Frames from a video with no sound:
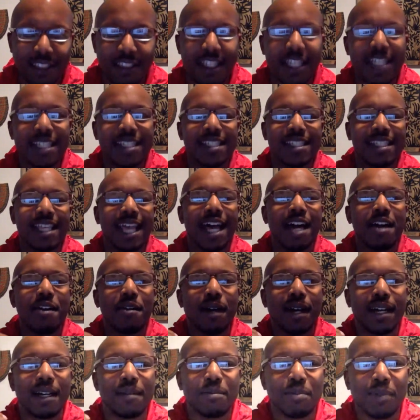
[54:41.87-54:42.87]
This is how
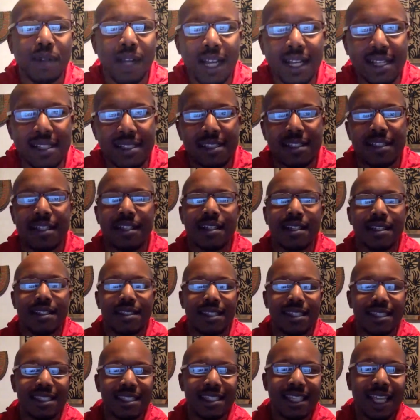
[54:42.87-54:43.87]
I price.
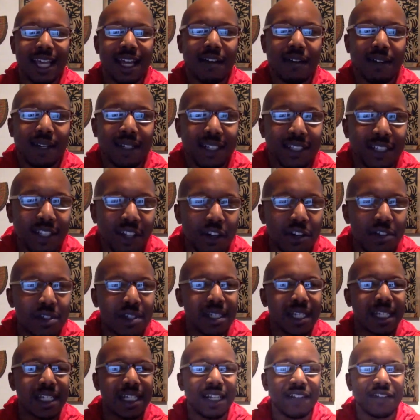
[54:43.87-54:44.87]
this is how I
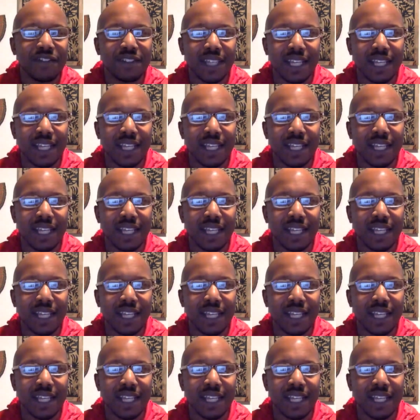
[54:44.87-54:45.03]
negotiate if